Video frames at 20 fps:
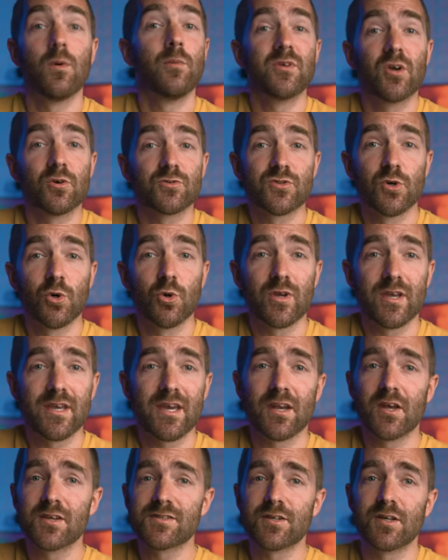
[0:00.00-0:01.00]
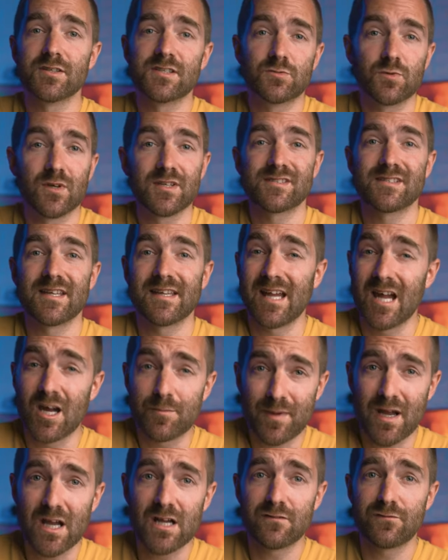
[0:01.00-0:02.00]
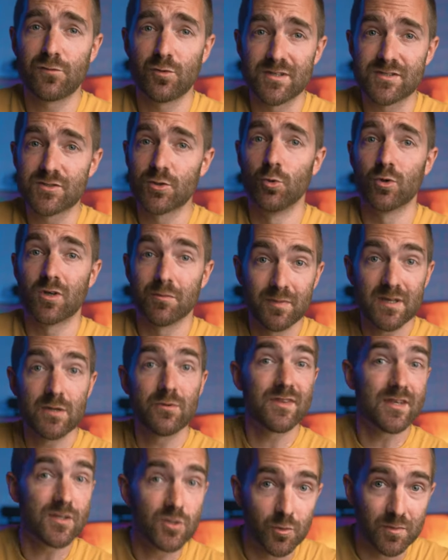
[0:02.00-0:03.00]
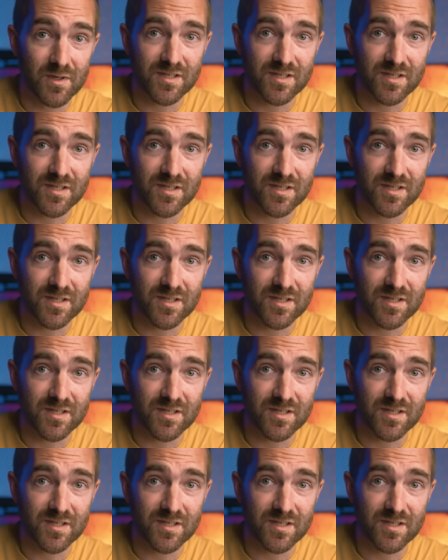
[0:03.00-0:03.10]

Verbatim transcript: And when we got talking and I started to understand how powerful this tool can be within your